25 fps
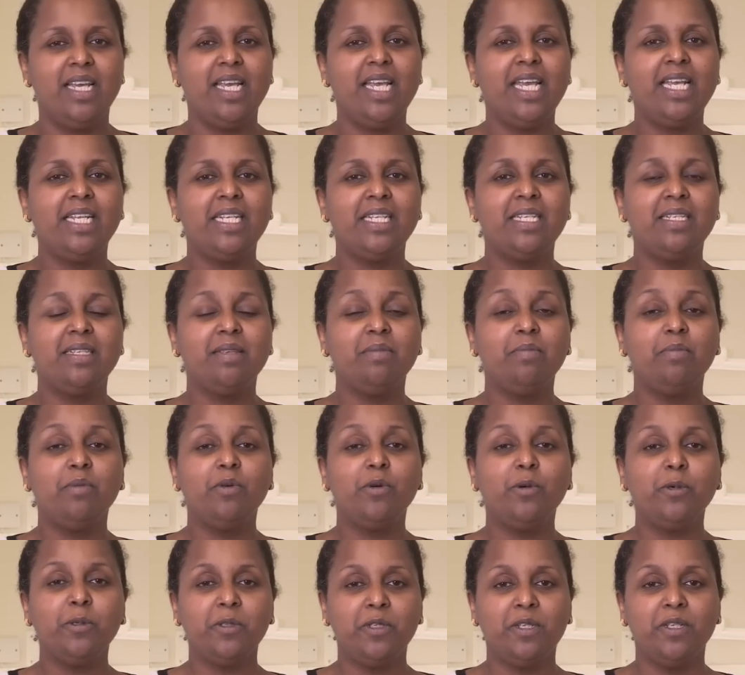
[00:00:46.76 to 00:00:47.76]
It is
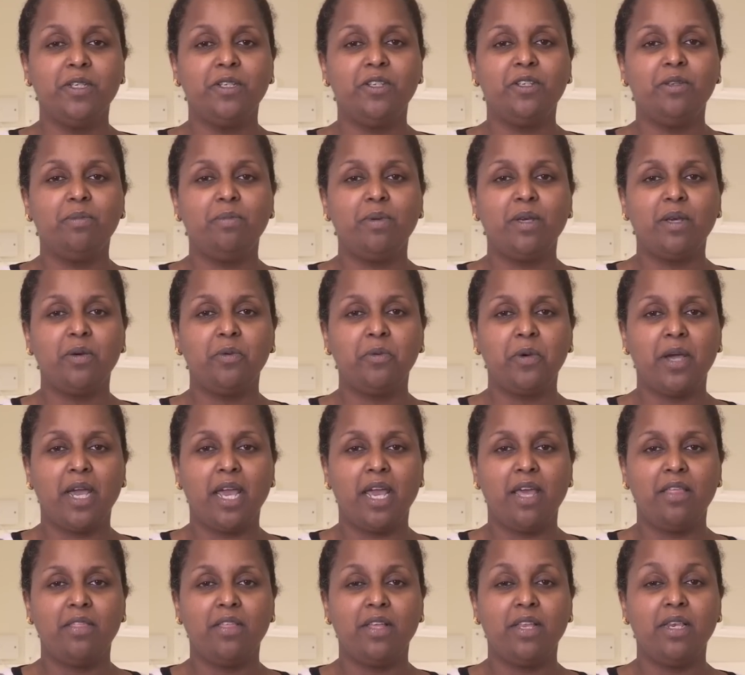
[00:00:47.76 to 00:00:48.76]
important to be
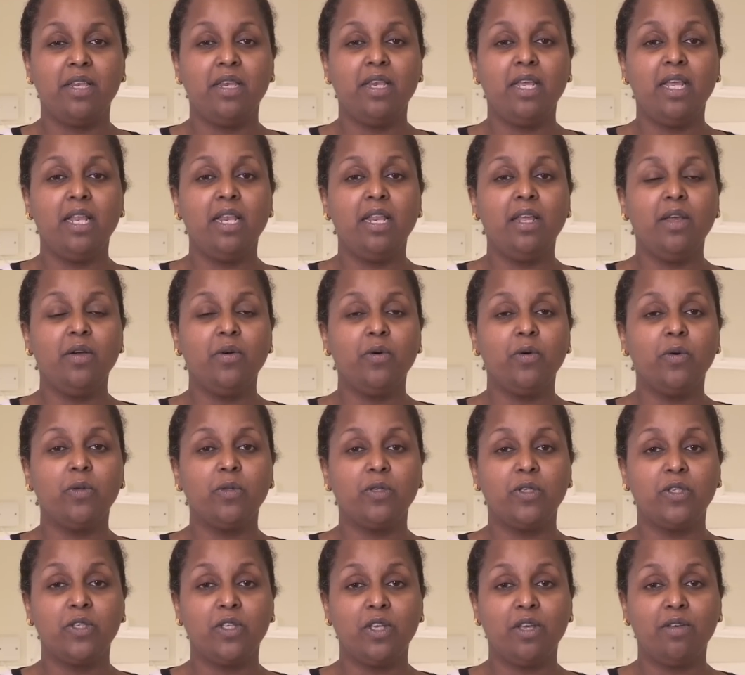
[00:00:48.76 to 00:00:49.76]
aware that nearly all
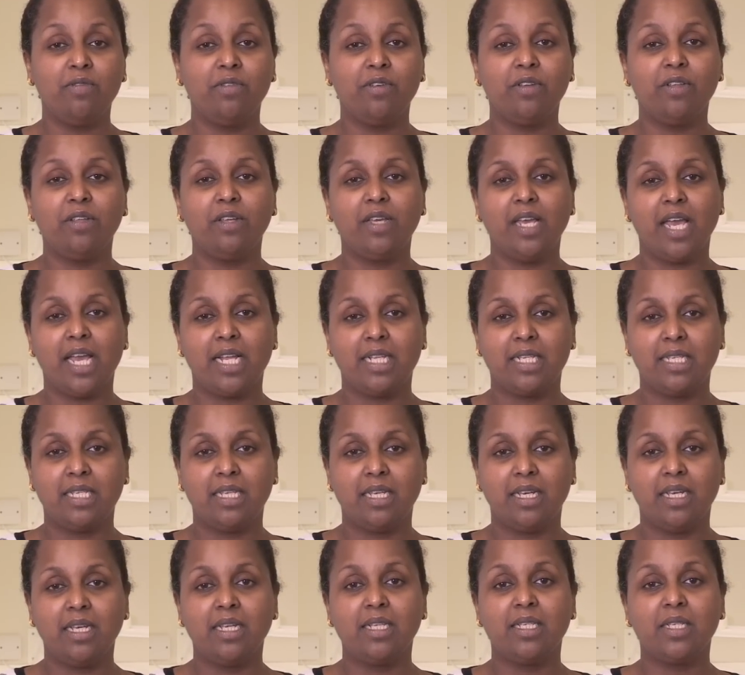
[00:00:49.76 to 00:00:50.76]
cervical
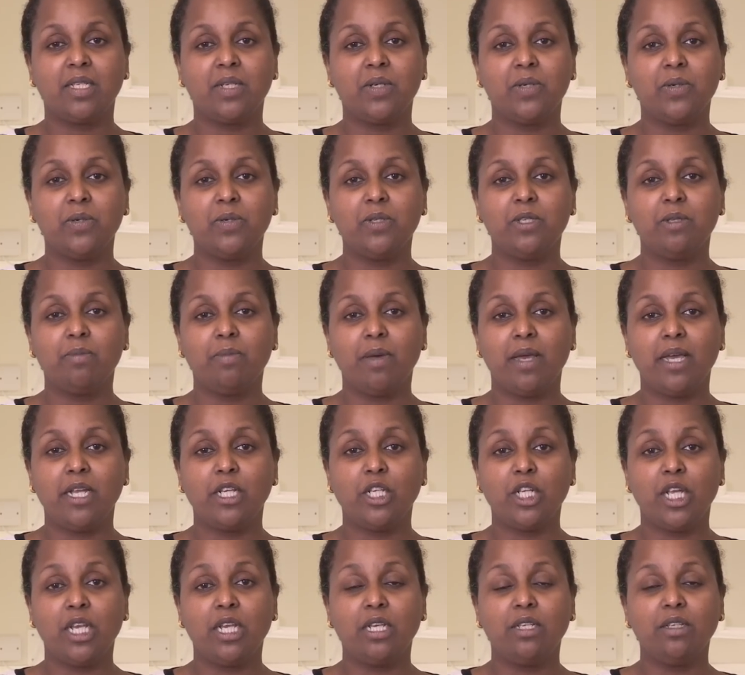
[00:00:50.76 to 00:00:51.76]
cancer is caused by a
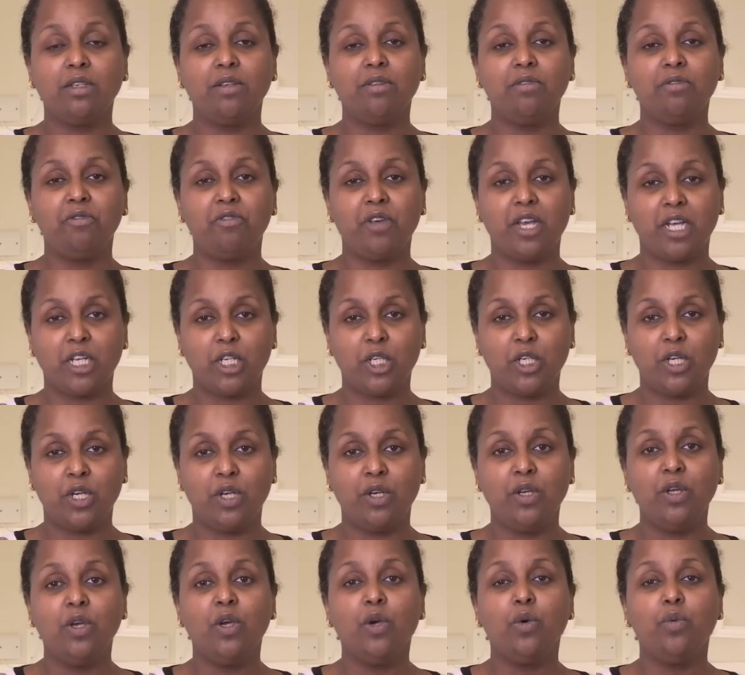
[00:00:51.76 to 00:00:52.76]
genital
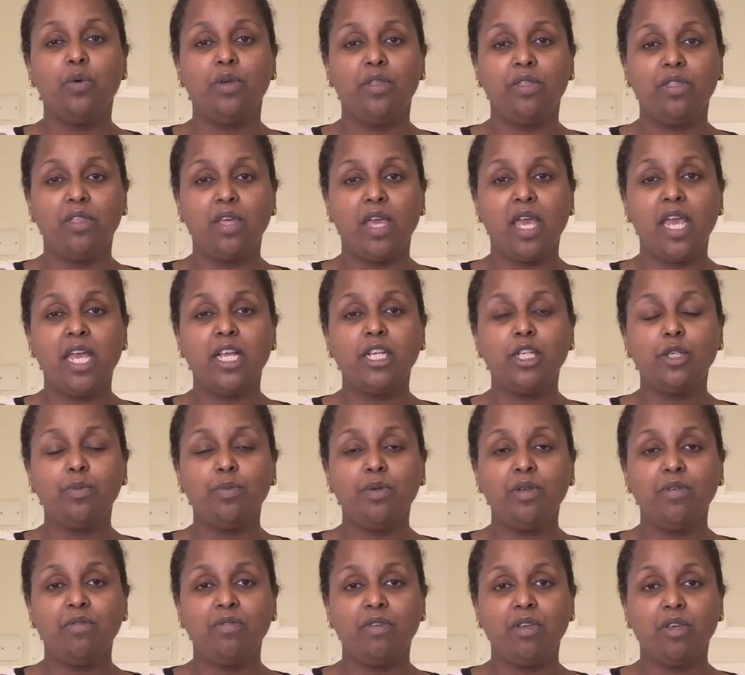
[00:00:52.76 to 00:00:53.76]
infection with the
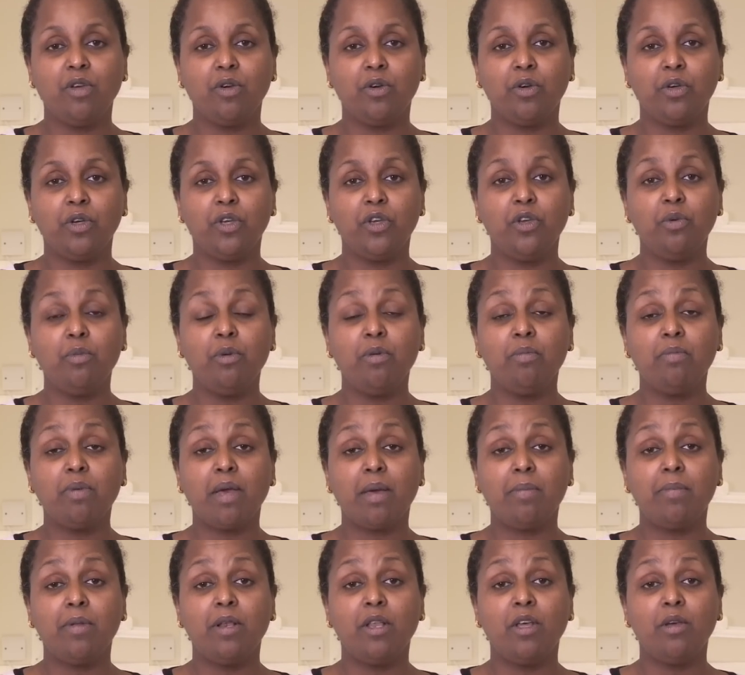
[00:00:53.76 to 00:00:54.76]
HPV or human
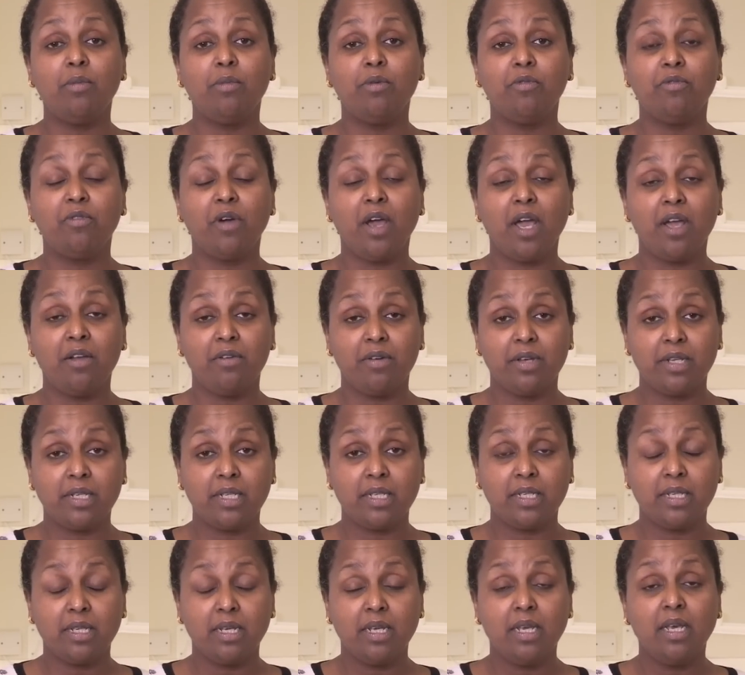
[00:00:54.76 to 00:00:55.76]

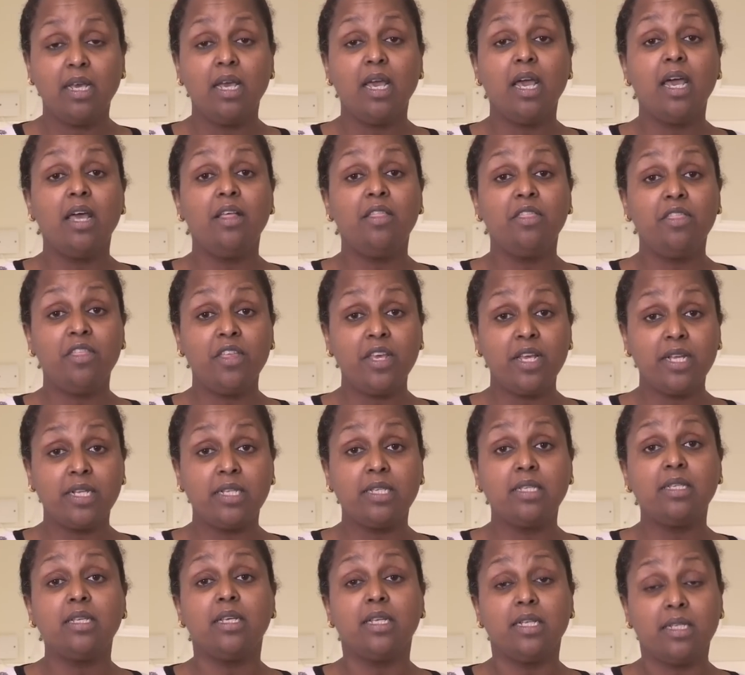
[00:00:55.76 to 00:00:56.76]
papillomavirus, and
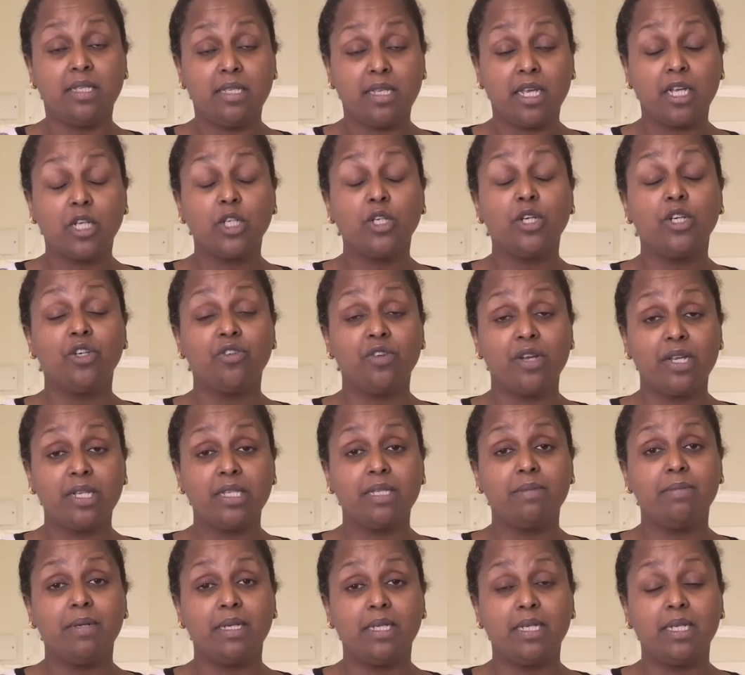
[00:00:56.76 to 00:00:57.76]
this is sexually
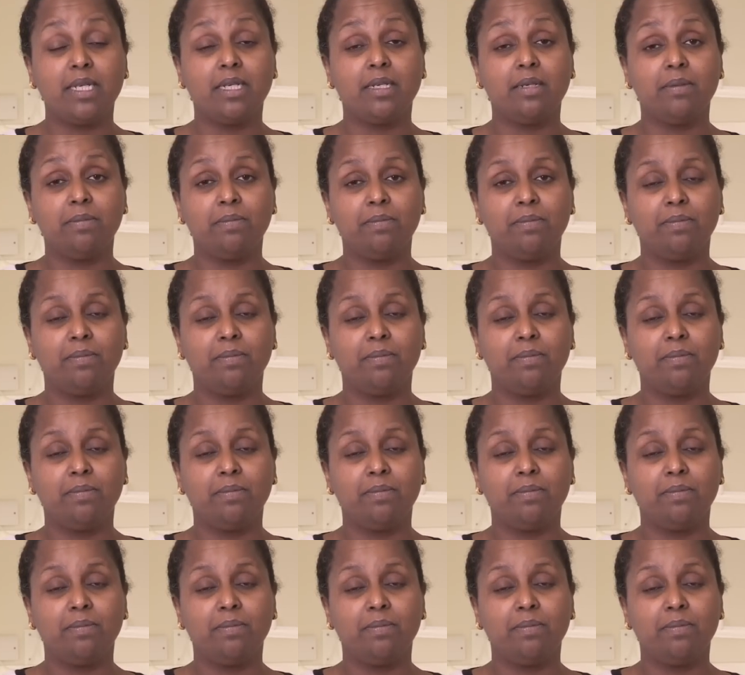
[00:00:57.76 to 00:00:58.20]
transmitted.